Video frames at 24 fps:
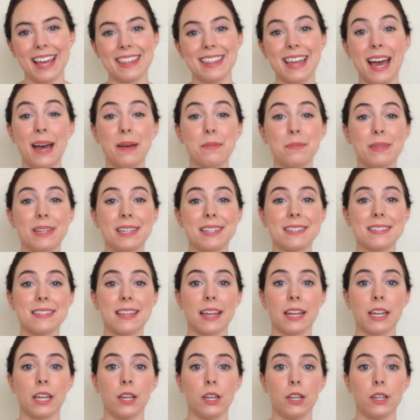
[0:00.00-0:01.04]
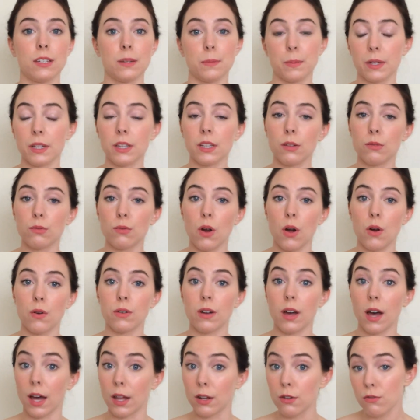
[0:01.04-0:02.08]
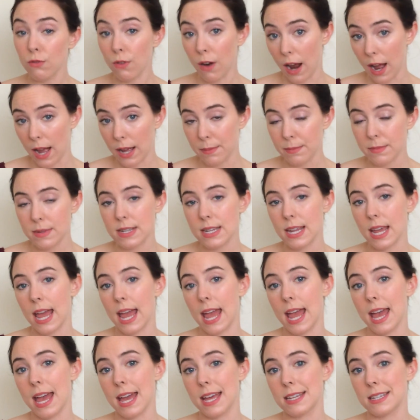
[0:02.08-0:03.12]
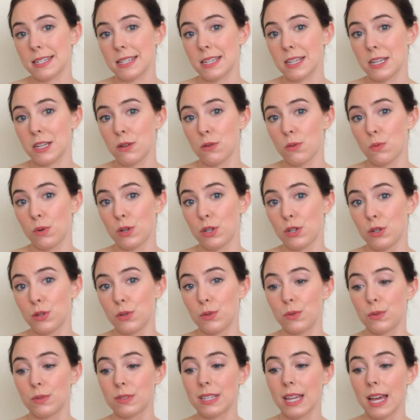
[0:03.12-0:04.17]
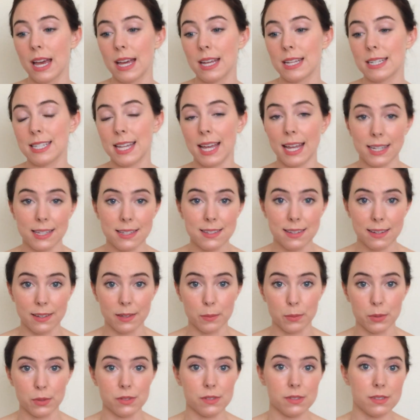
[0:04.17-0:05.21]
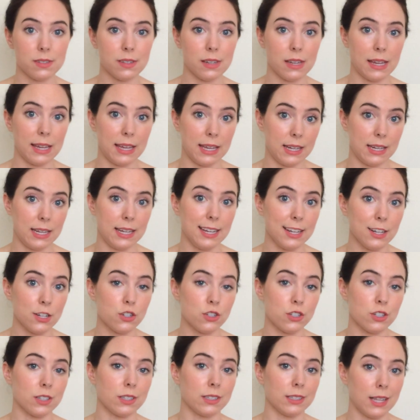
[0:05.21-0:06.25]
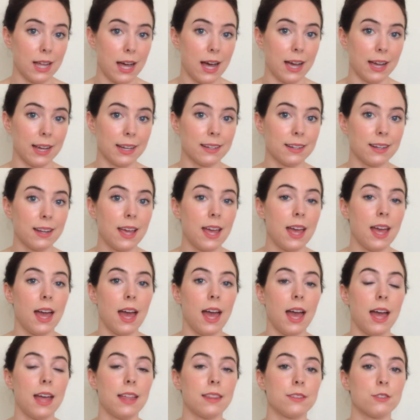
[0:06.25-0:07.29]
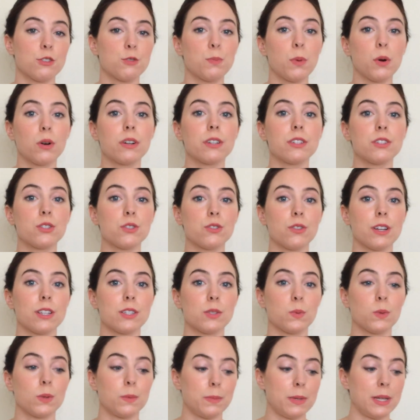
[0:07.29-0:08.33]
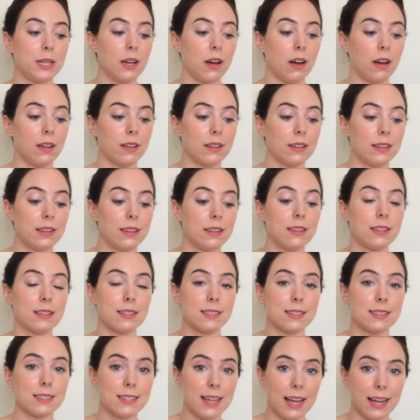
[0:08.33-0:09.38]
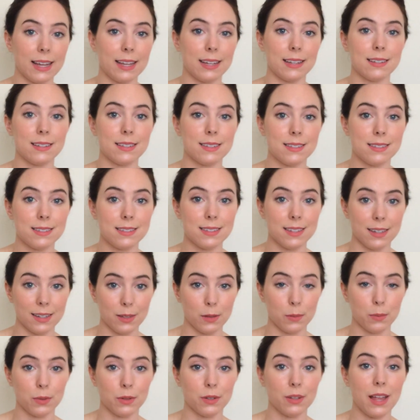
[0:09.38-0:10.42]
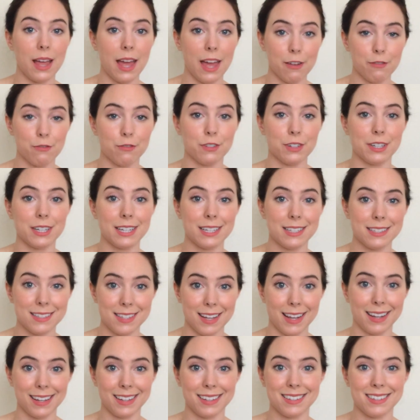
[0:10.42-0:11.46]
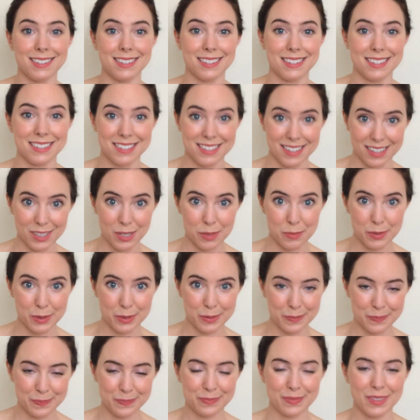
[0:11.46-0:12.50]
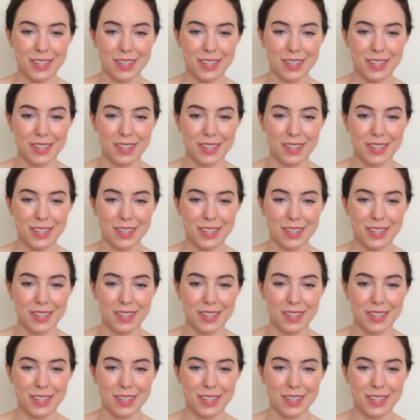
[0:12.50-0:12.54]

That means that he typically wrote unrhymed and he would use 10 syllables in each line, and the spoken stress would be on the second syllable, every second syllable.